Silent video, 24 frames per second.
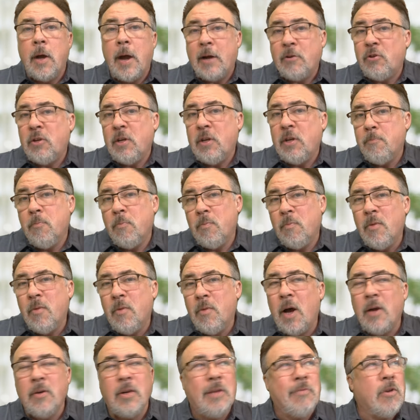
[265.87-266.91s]
Actually,
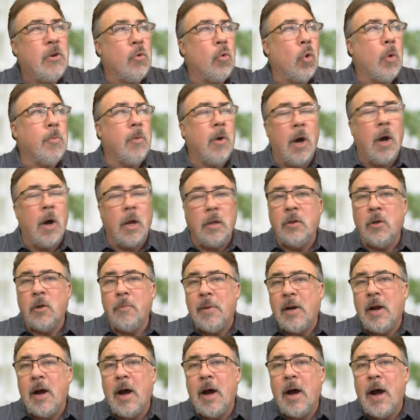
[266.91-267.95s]
not even normal, a
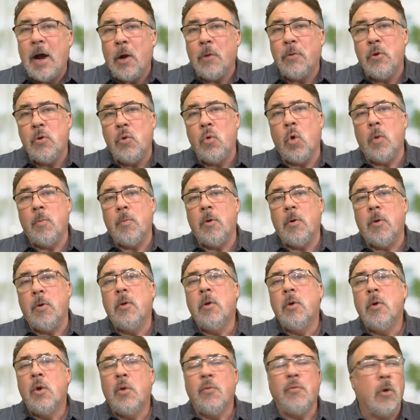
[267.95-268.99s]
little bit higher than
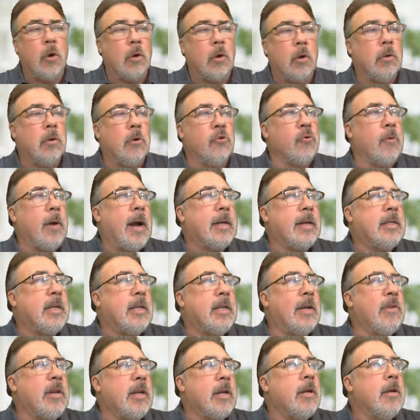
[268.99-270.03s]
normal foreclosure
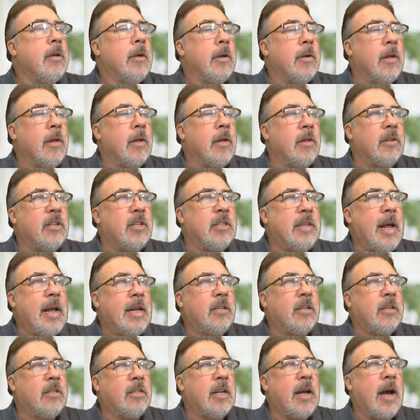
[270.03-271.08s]
activity. Now, the
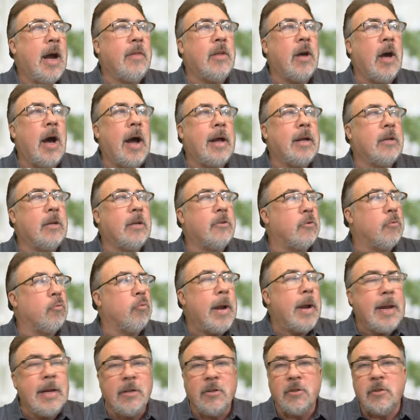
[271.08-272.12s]
states that had the highest
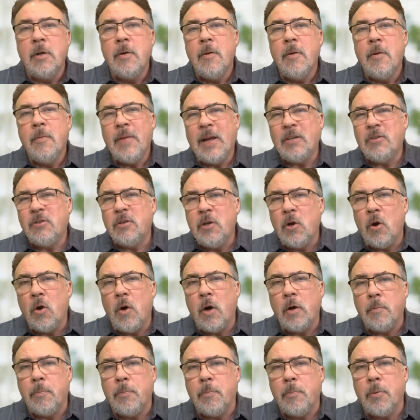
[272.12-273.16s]
rates, that's you
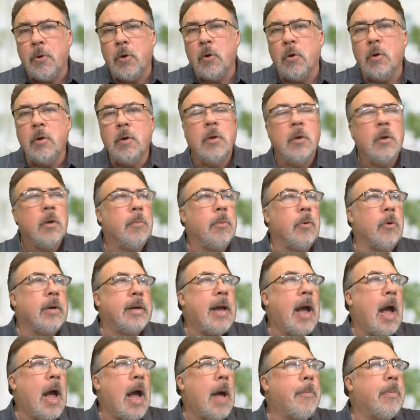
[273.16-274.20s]
know on a per
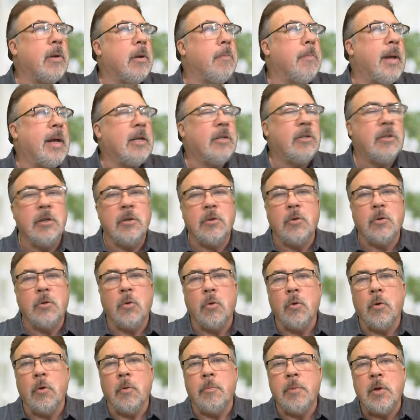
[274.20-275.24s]
per capita basis
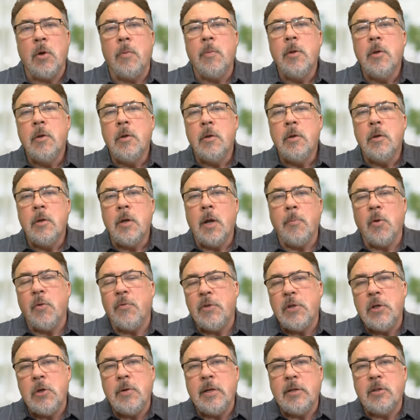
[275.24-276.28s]
or, or you know number
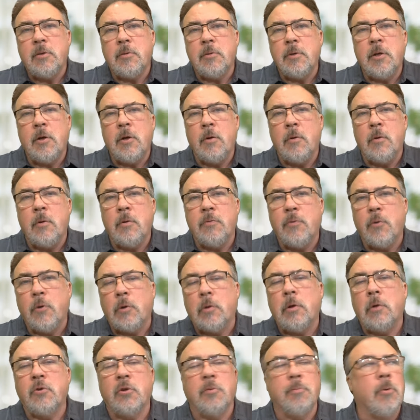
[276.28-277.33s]
of units, you know
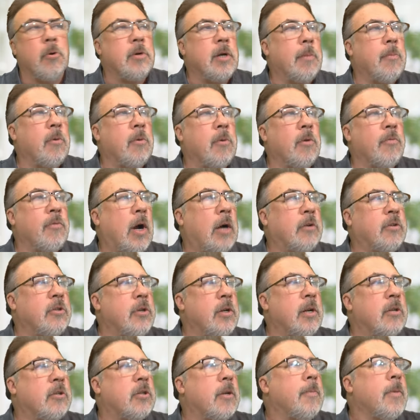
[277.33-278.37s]
foreclosures per number of
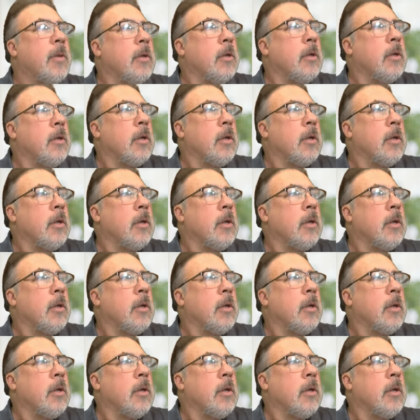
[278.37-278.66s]
housing units.